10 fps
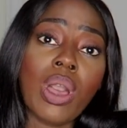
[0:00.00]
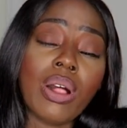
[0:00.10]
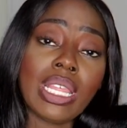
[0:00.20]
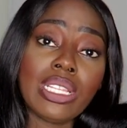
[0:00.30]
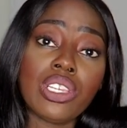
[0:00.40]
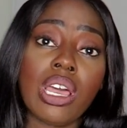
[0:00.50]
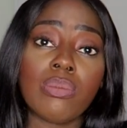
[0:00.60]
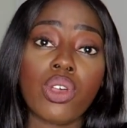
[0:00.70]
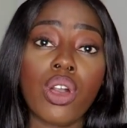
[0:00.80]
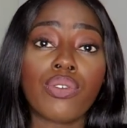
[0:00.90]
well in
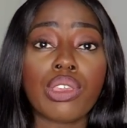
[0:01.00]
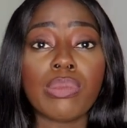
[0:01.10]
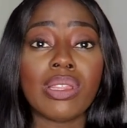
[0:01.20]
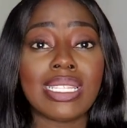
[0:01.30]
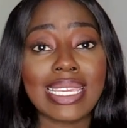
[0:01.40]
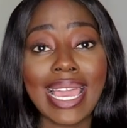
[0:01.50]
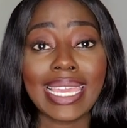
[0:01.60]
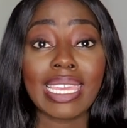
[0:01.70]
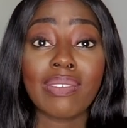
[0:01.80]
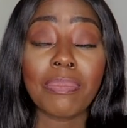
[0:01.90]
terms of community
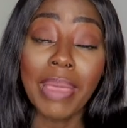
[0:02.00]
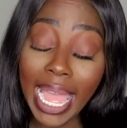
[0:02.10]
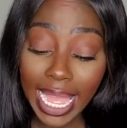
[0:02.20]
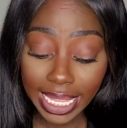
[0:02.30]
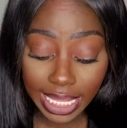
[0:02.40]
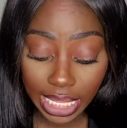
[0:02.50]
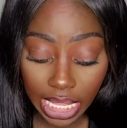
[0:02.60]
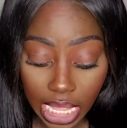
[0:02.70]
and giving back.